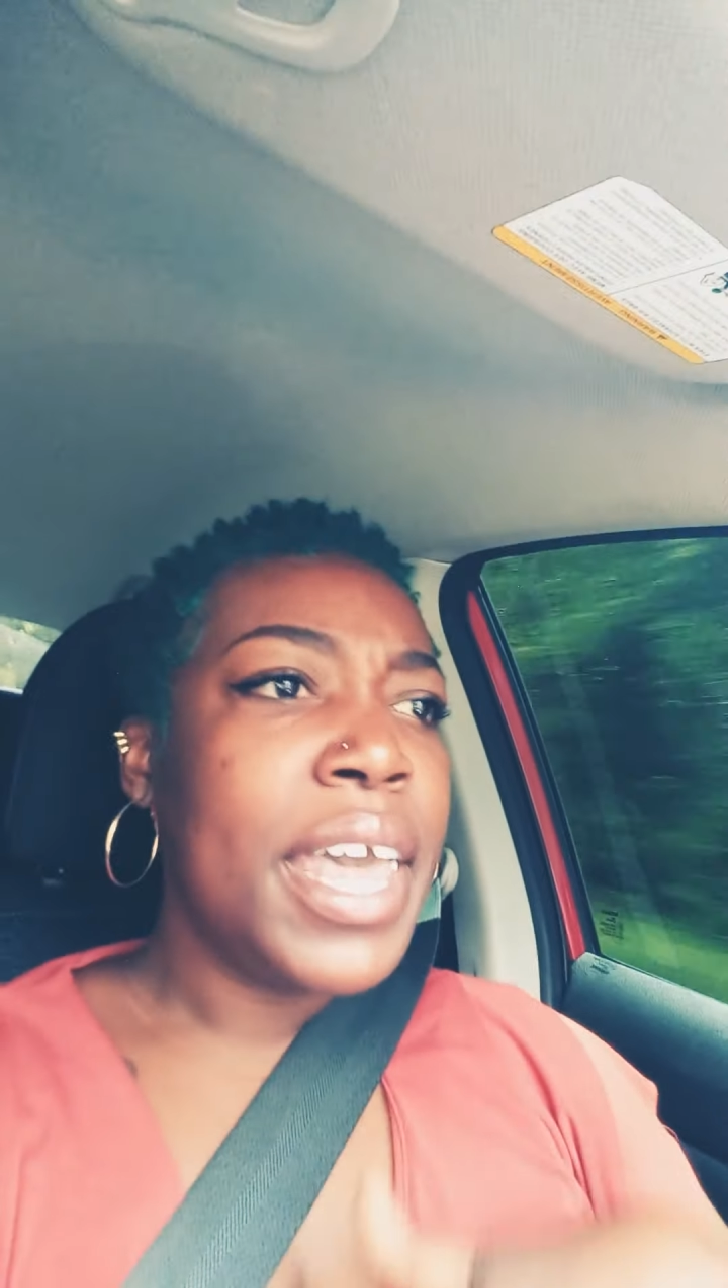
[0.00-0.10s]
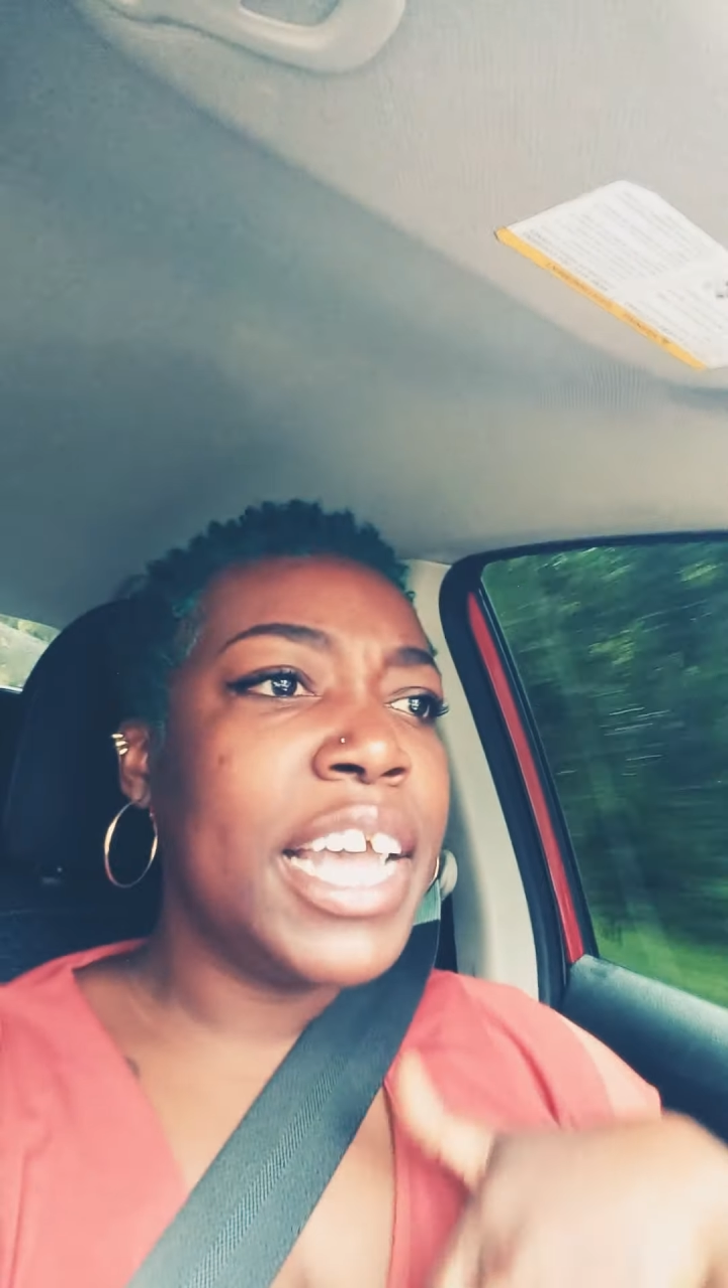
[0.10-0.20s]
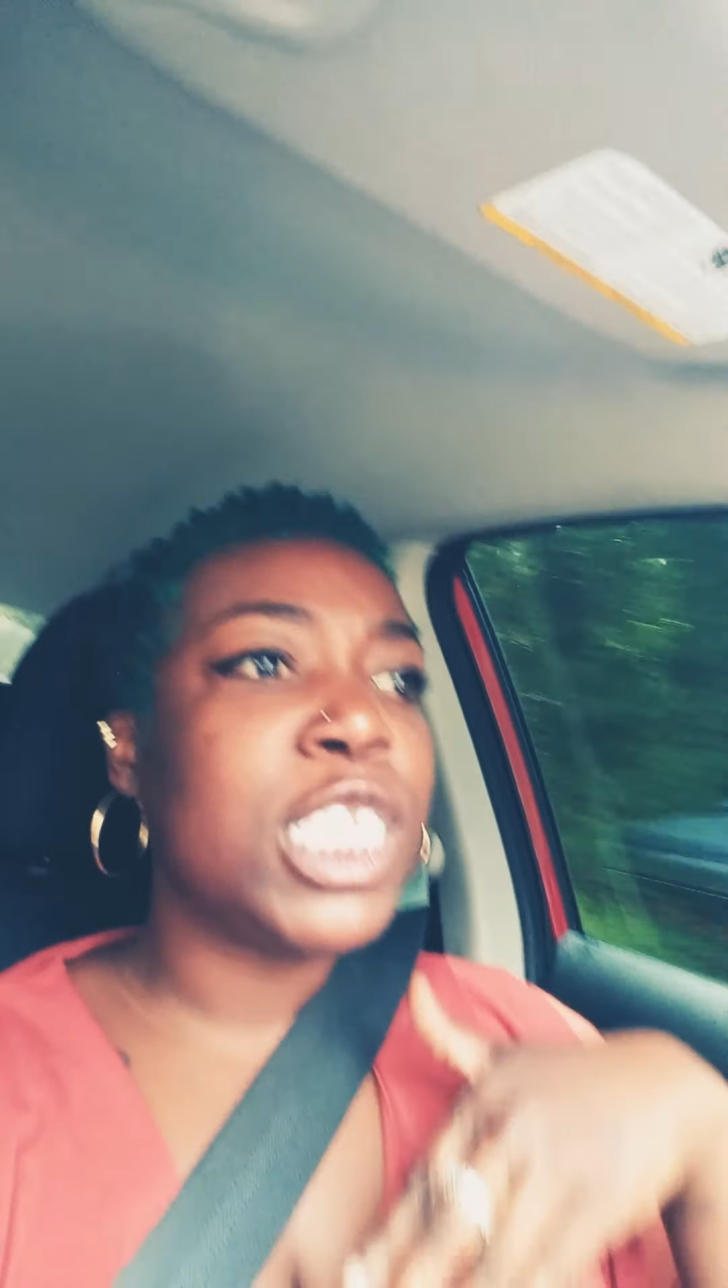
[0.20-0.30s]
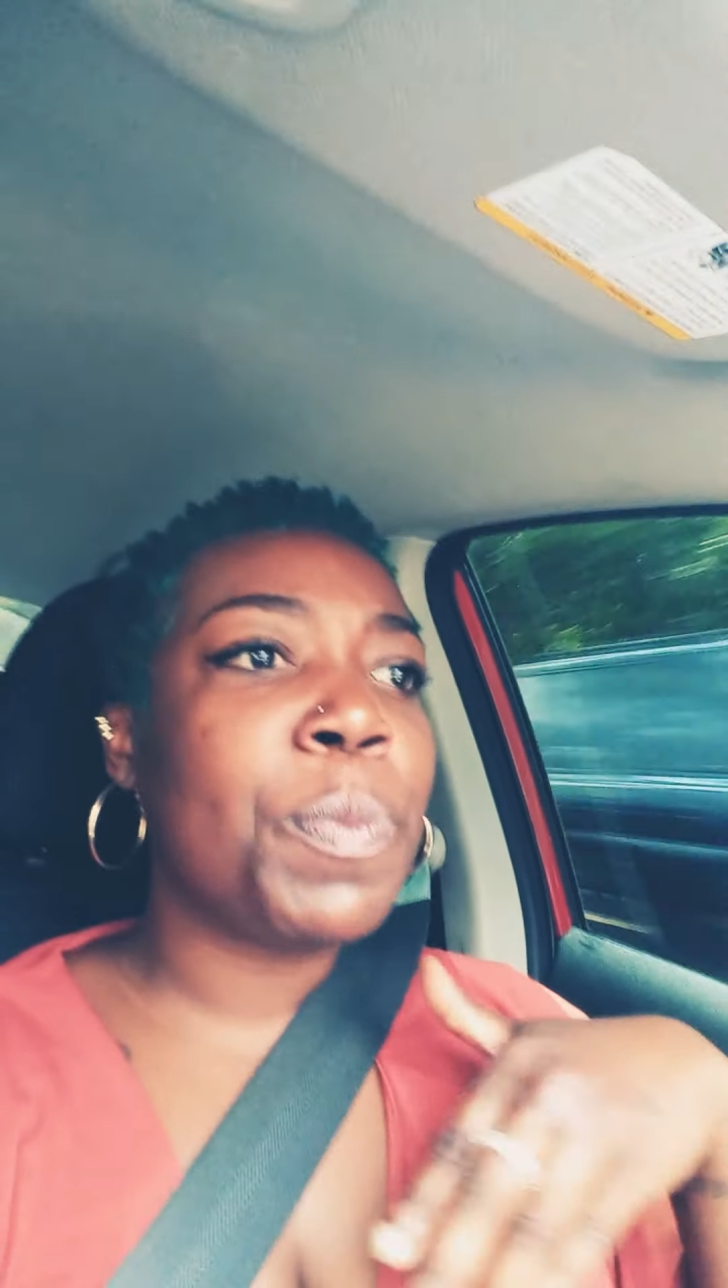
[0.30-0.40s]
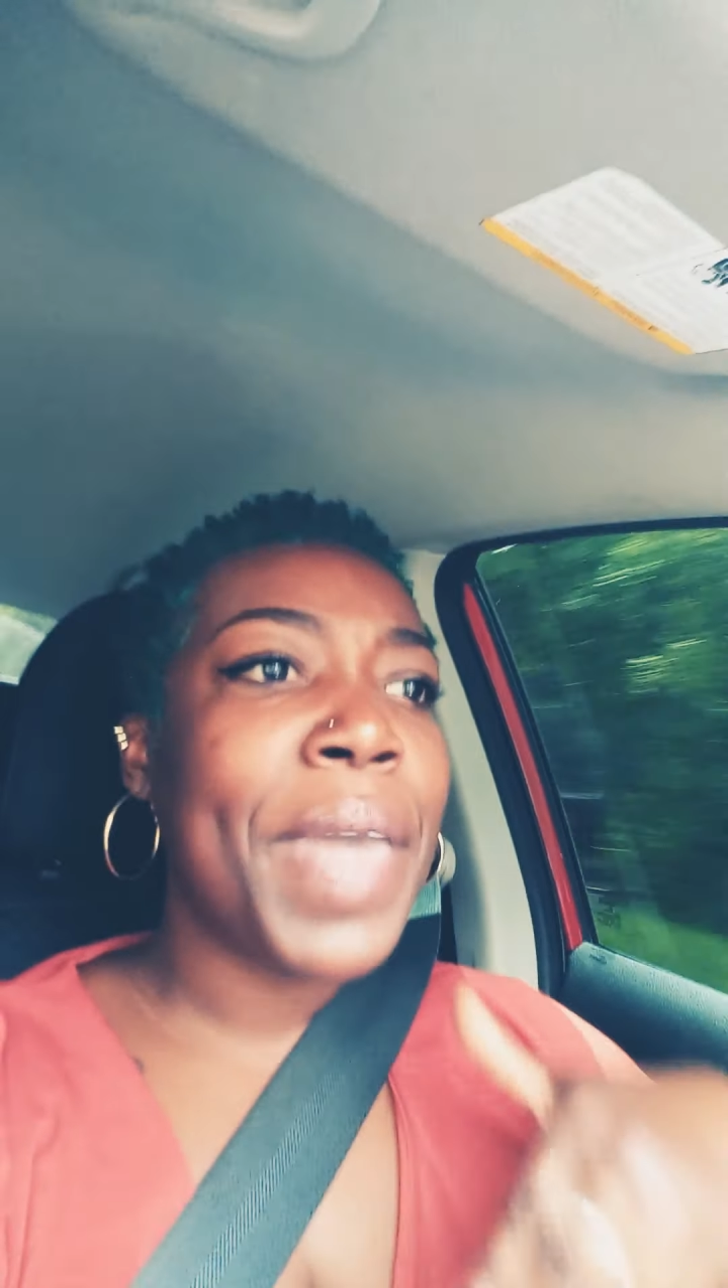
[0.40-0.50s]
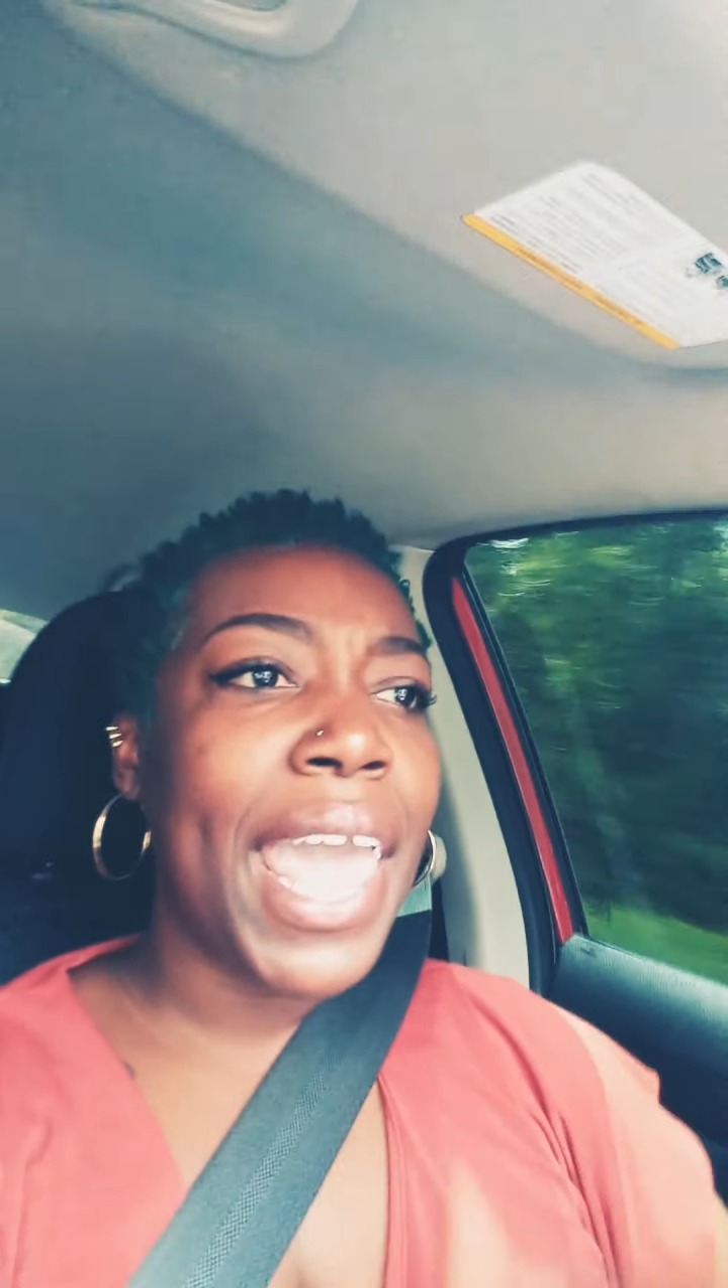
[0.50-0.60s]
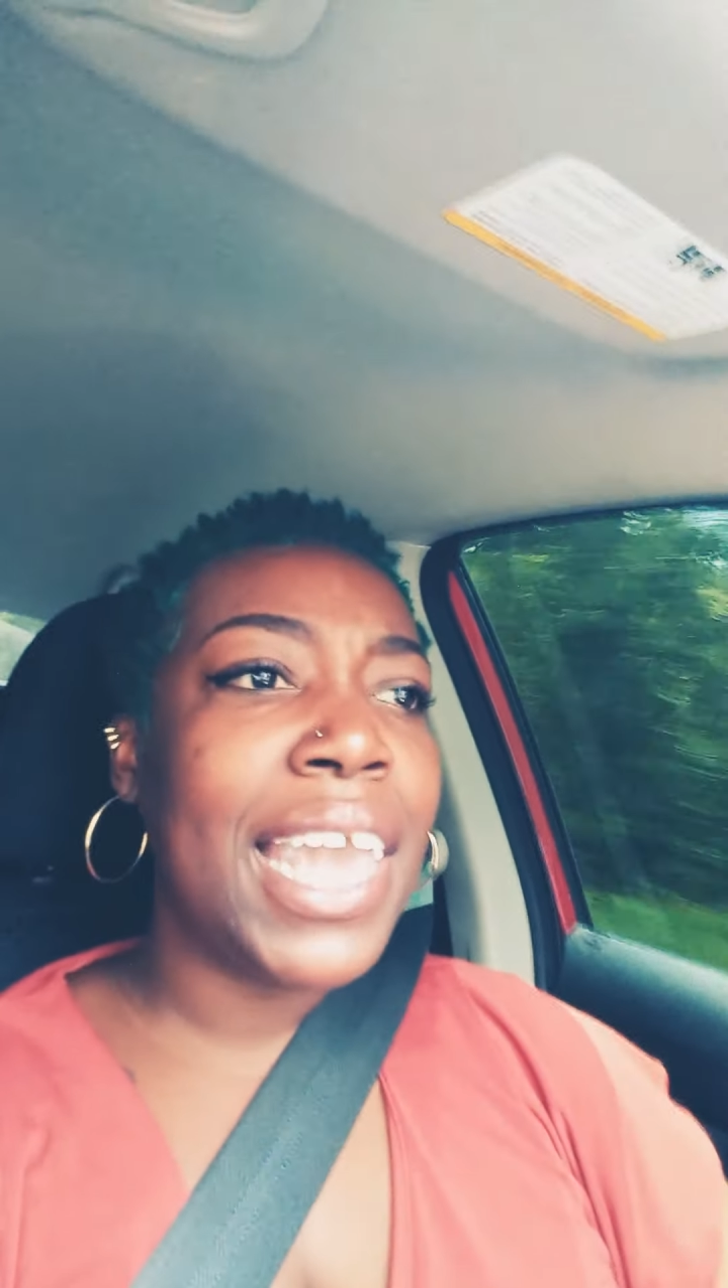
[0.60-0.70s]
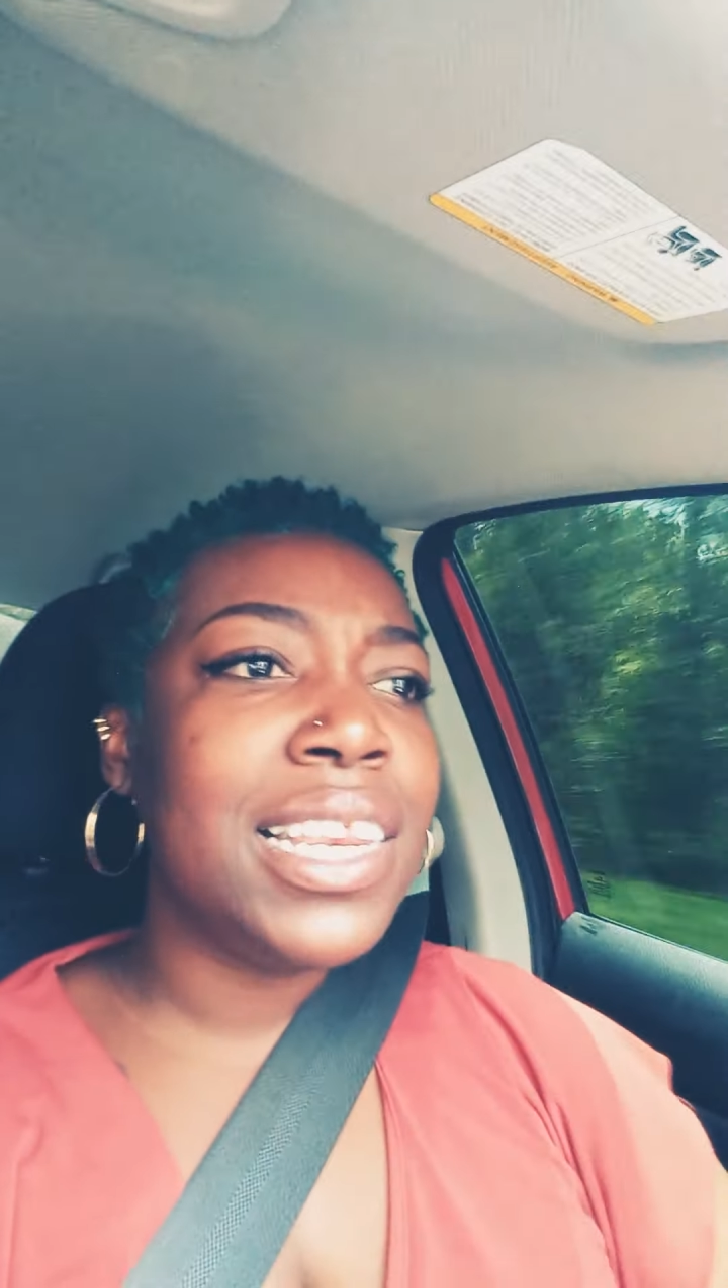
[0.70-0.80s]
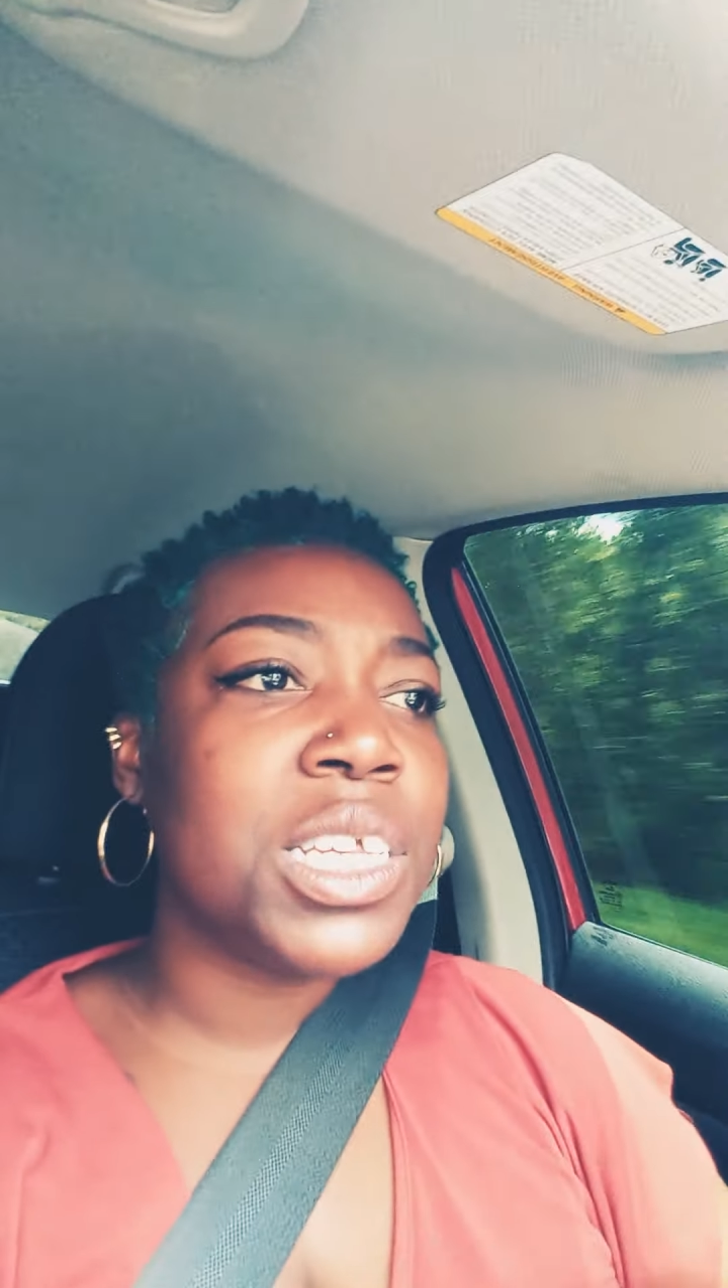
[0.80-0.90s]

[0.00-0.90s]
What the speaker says: It's pain